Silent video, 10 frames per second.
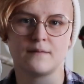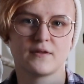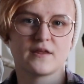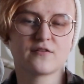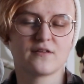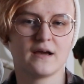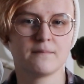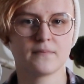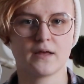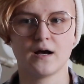But this
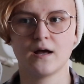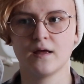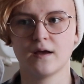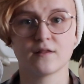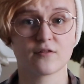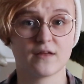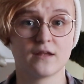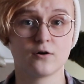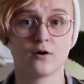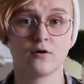time,
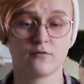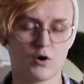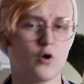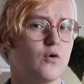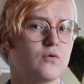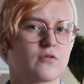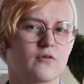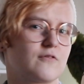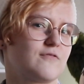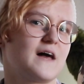instead of
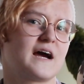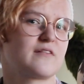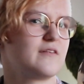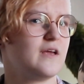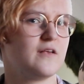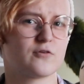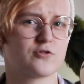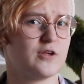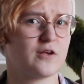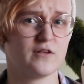oats or flax seeds or
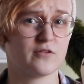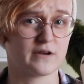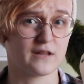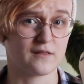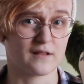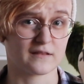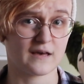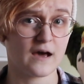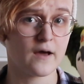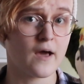chia seeds or anything like
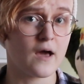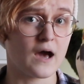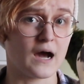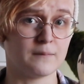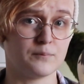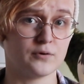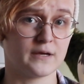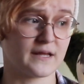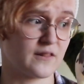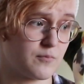that, I'm
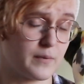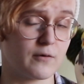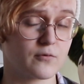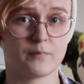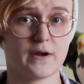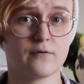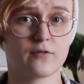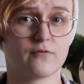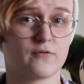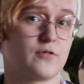putting in sprouts.
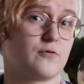Sprouts, for